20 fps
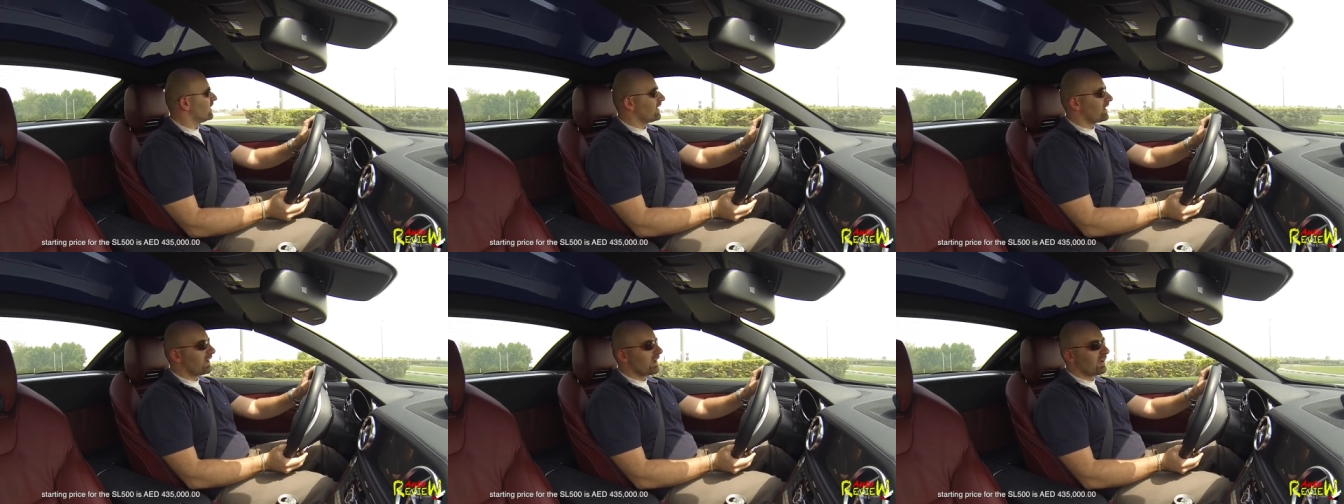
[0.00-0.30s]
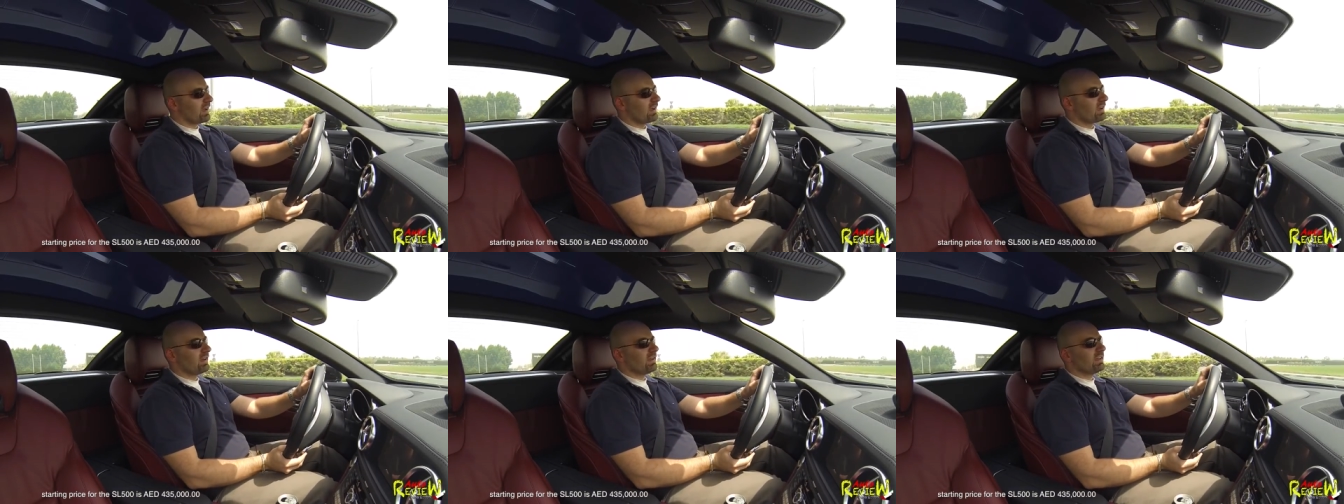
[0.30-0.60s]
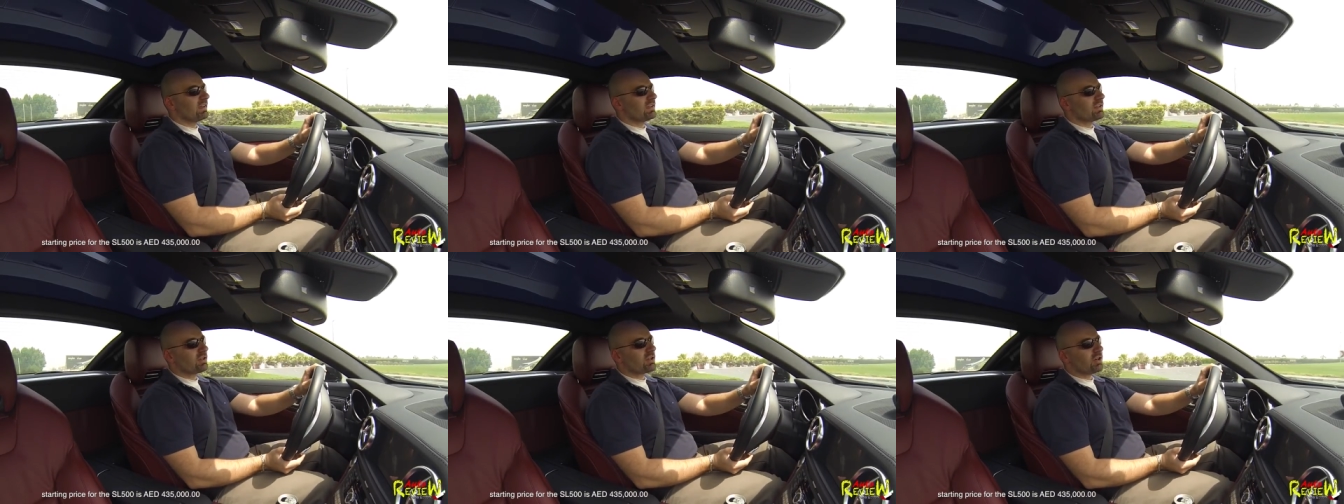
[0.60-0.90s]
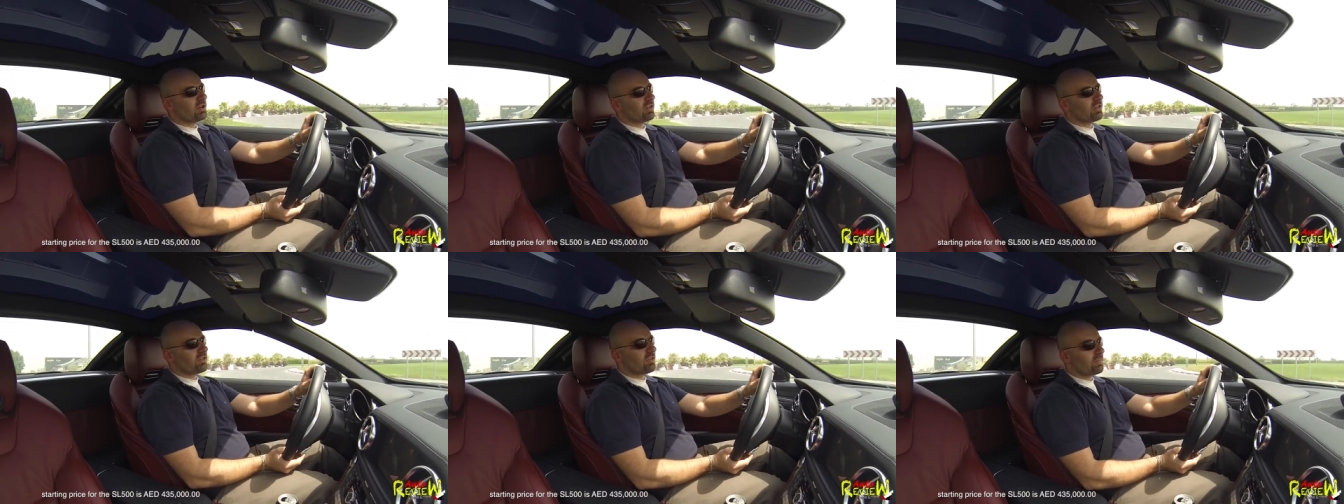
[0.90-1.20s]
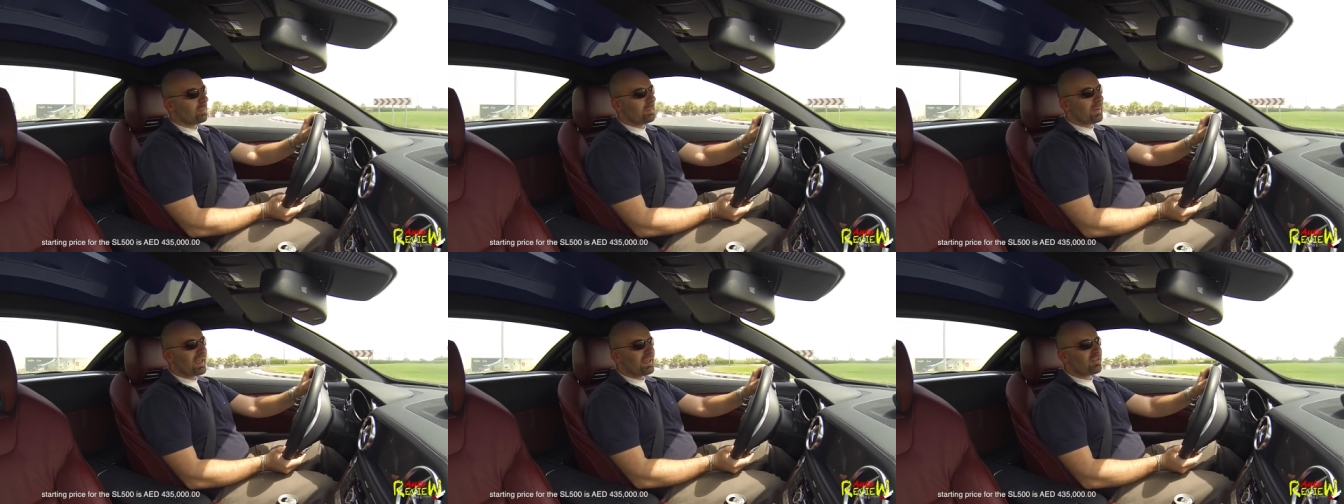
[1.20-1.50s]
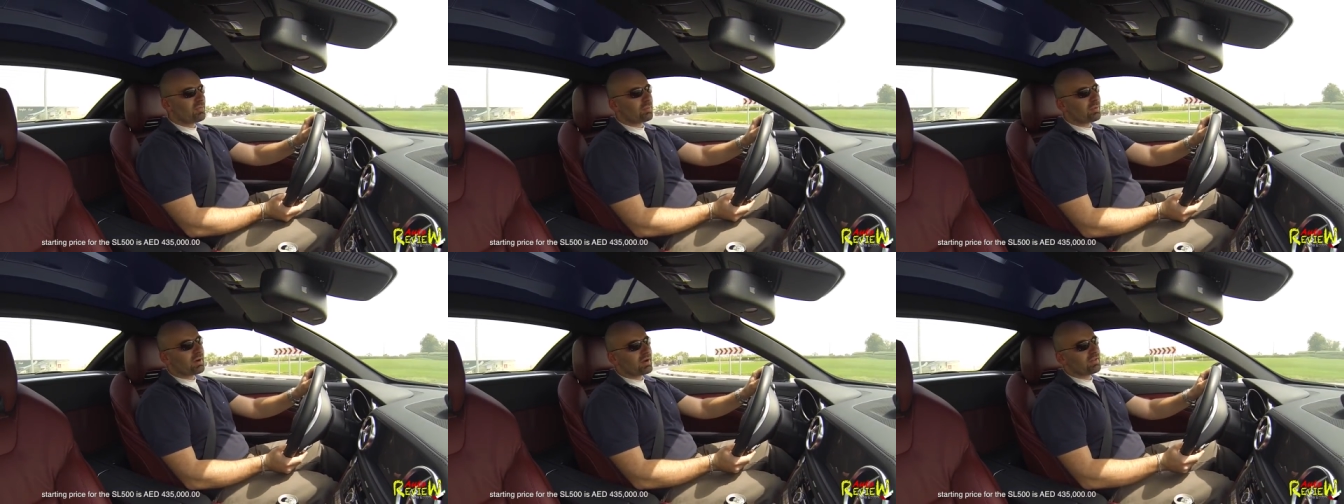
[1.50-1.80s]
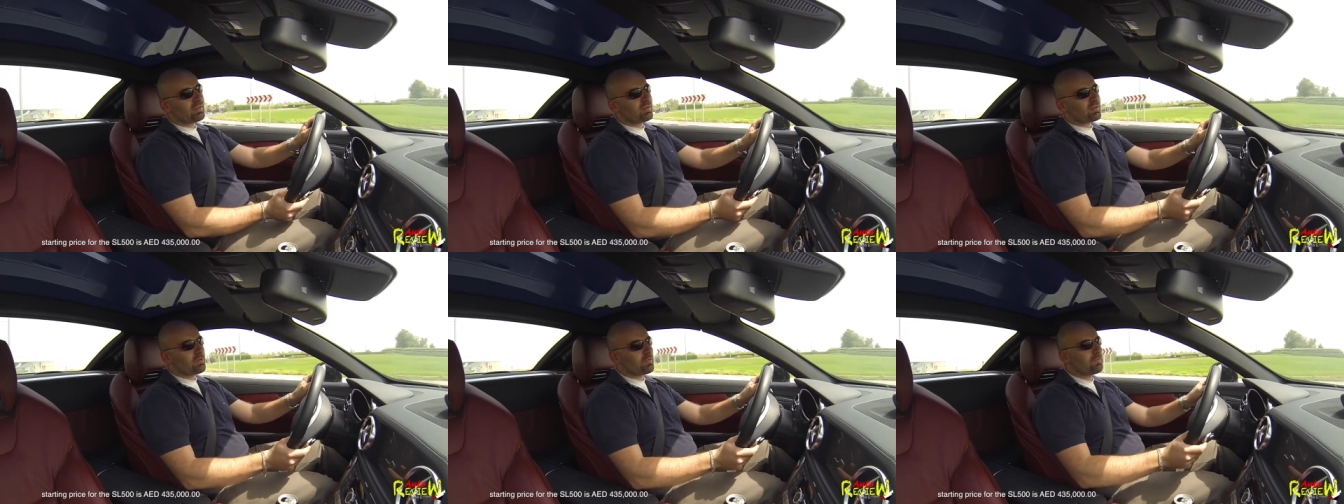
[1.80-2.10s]
uh, it costs base
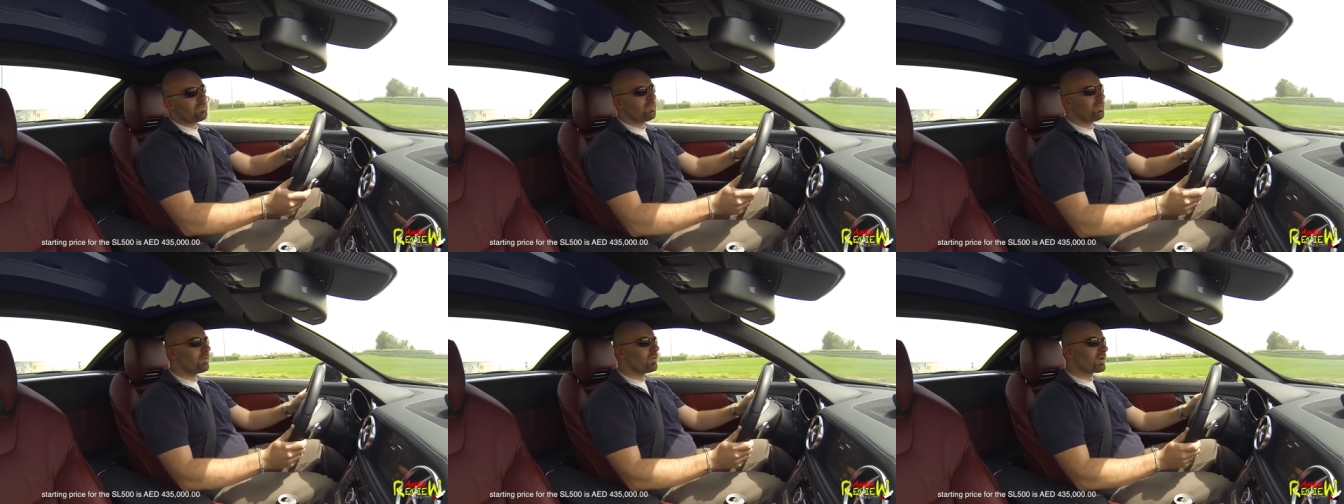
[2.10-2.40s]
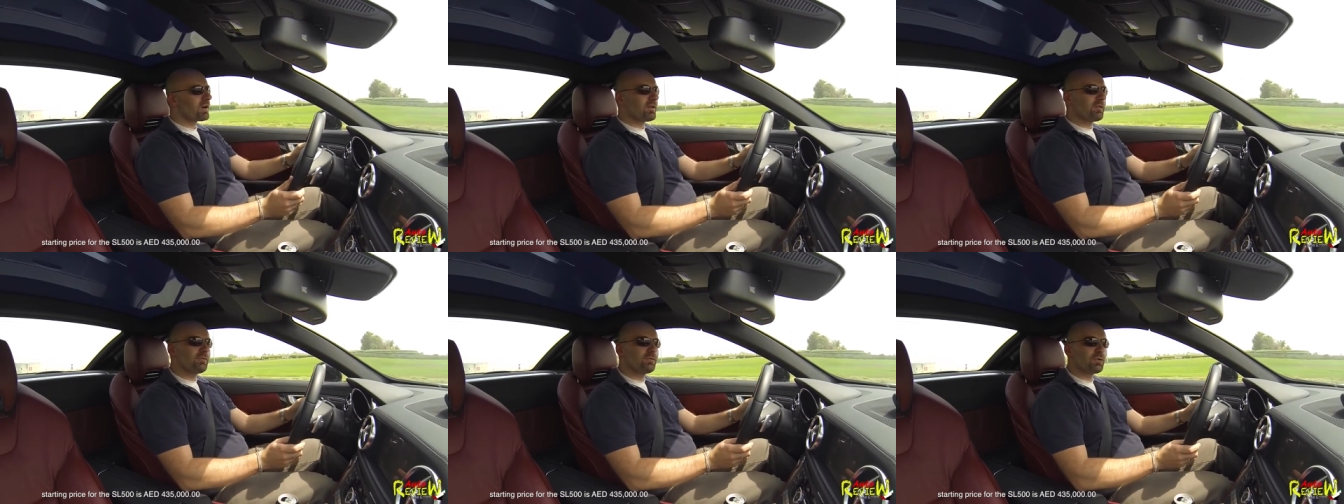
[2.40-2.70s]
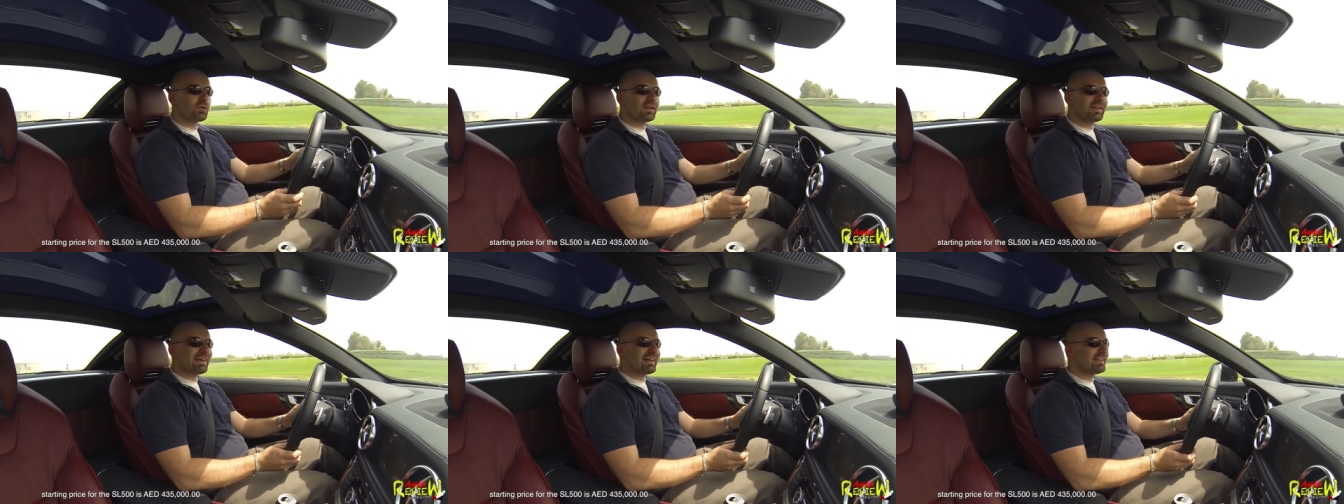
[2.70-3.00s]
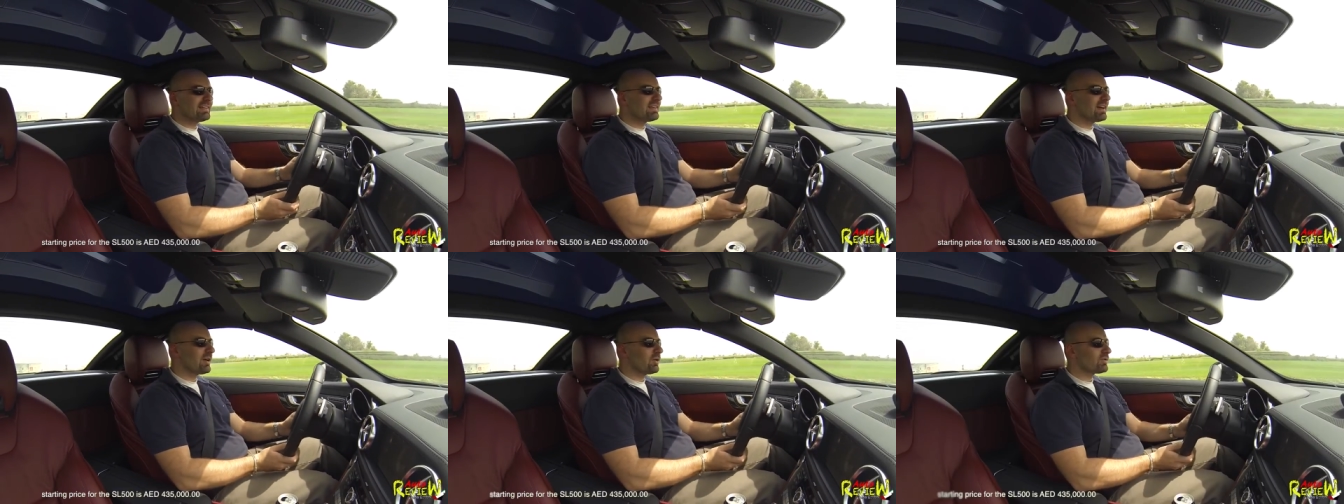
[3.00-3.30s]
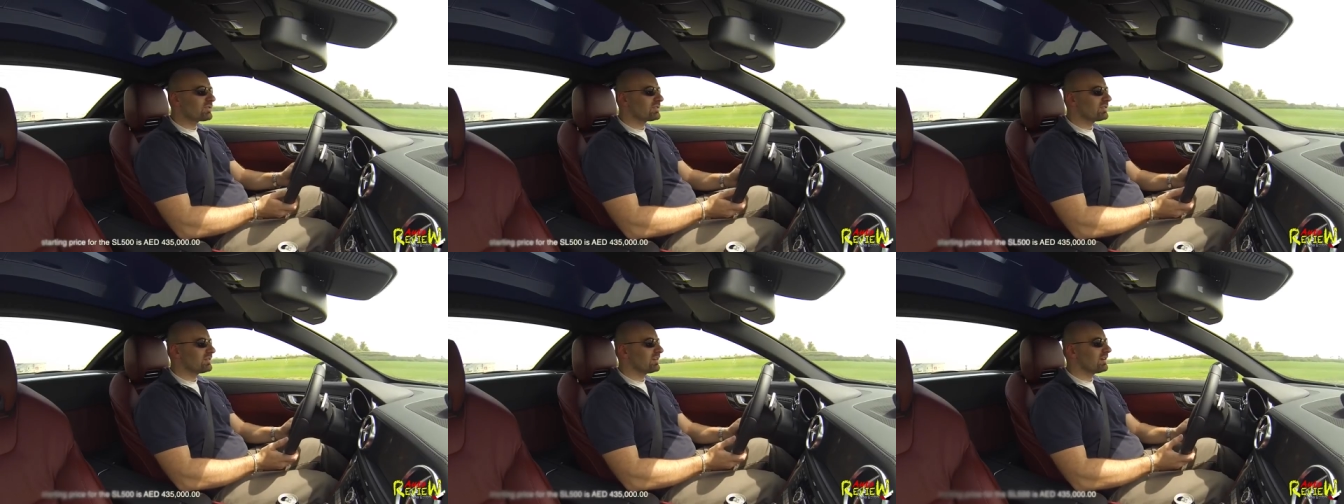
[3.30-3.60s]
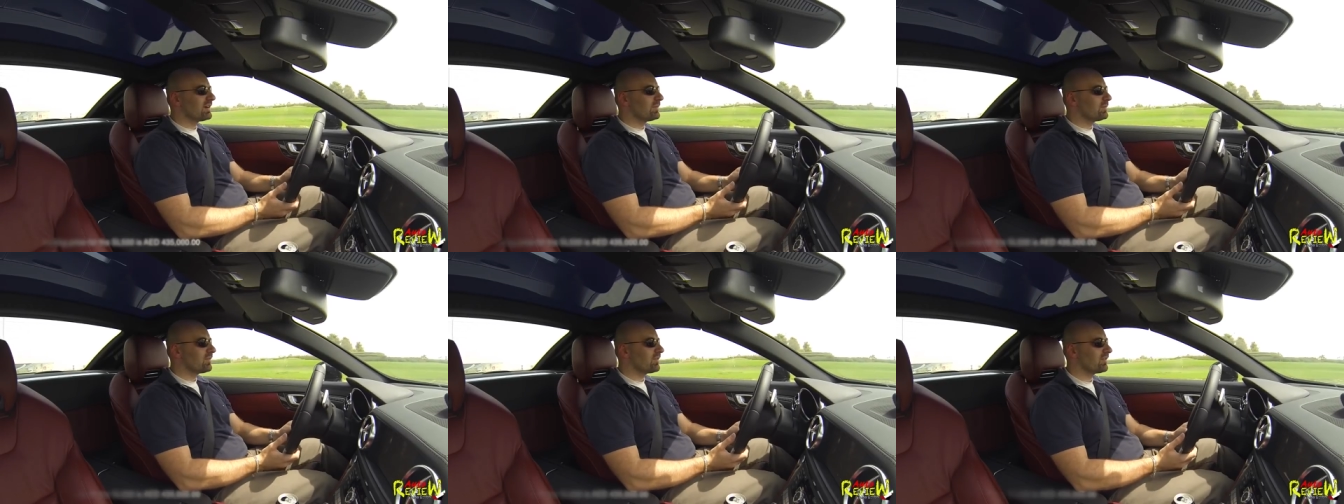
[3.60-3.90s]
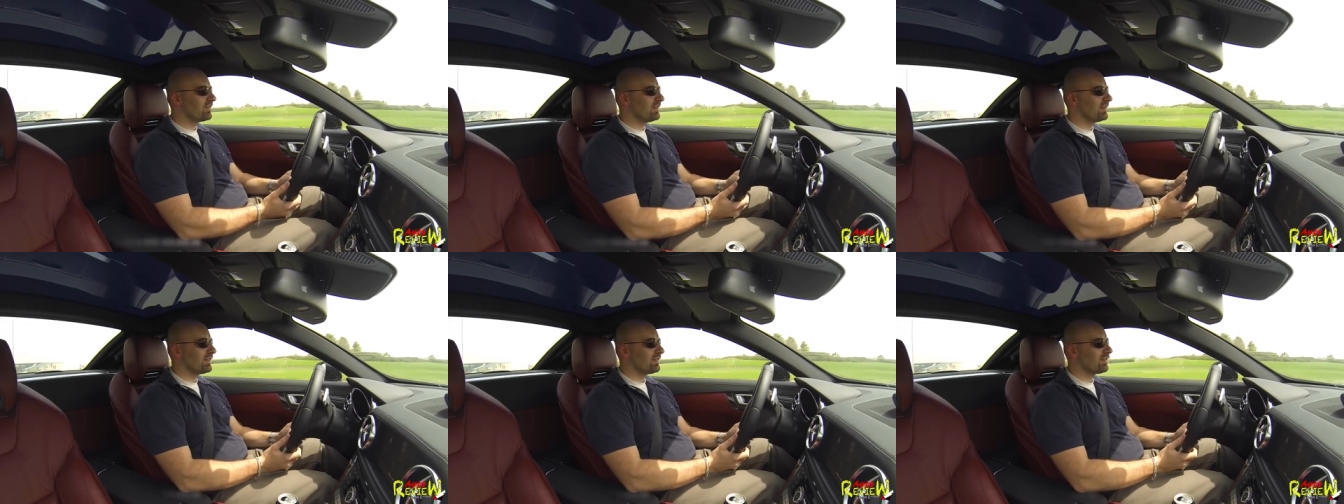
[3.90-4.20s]
price around 449,000
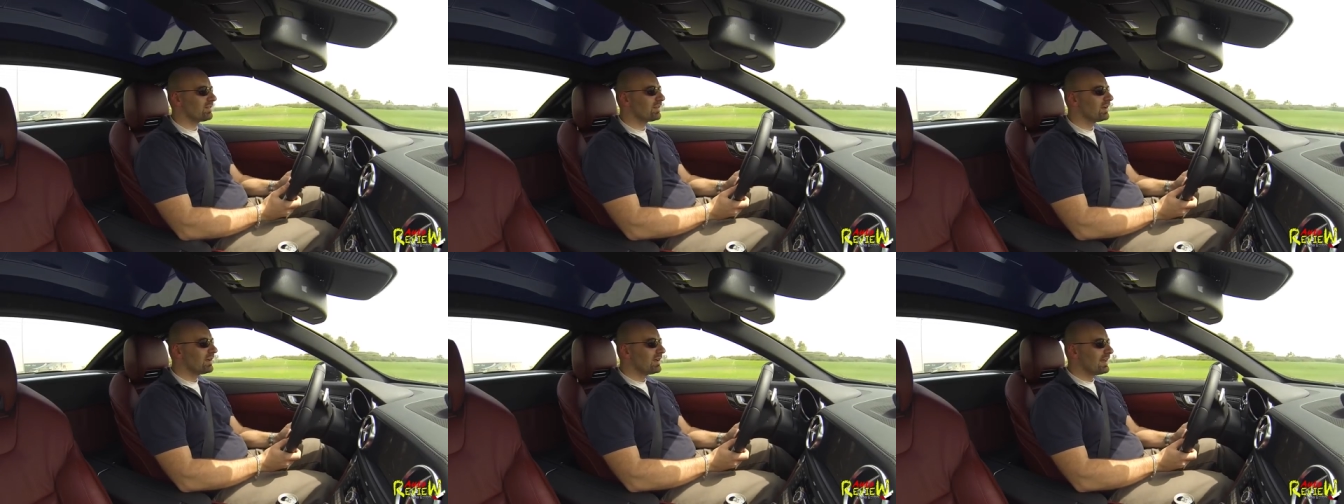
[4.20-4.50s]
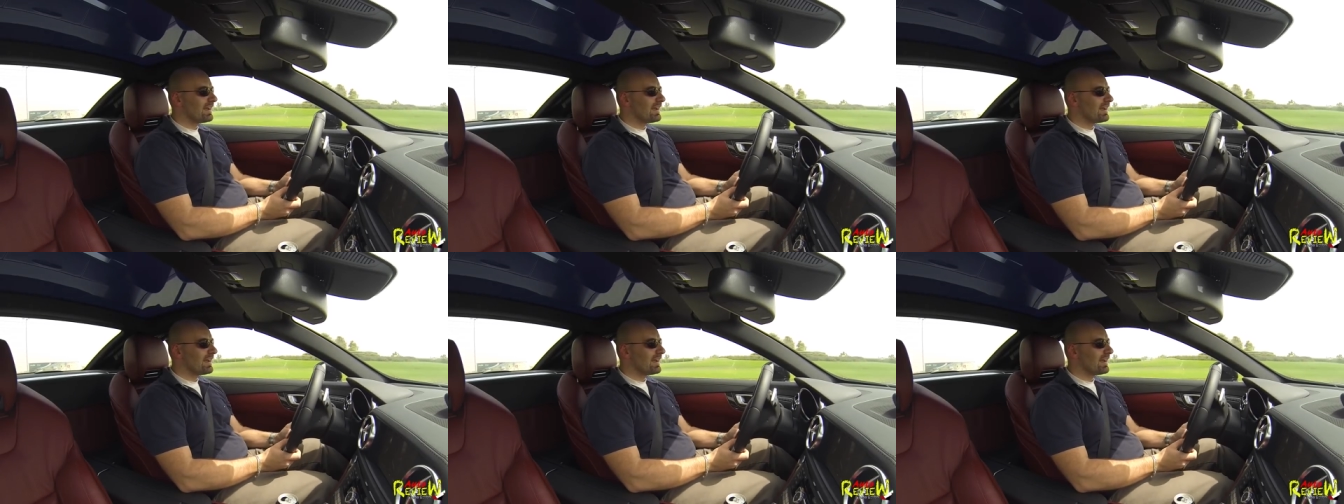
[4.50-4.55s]
dirhams, that's